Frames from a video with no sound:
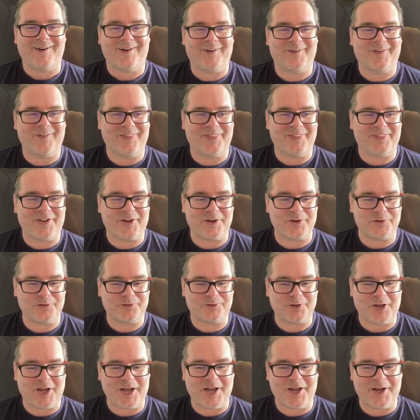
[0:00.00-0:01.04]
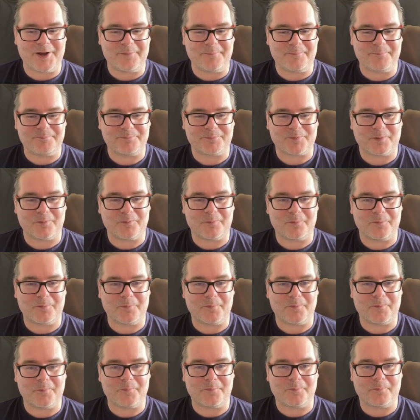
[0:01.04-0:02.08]
on those at
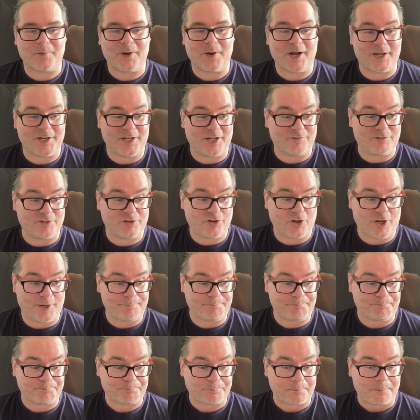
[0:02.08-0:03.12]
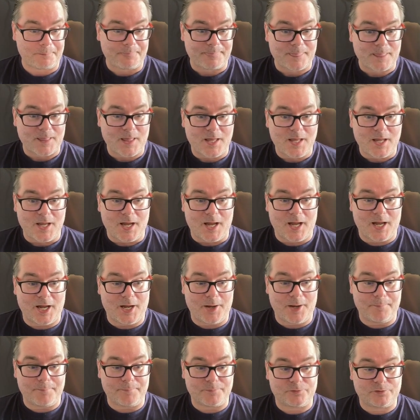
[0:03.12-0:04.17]
another time.
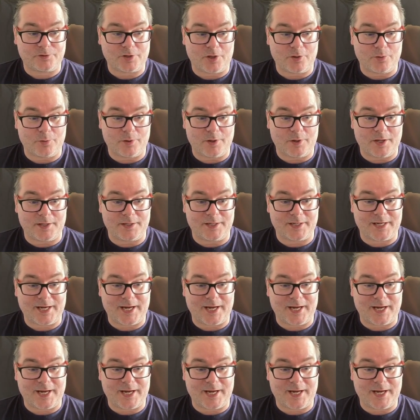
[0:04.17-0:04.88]
And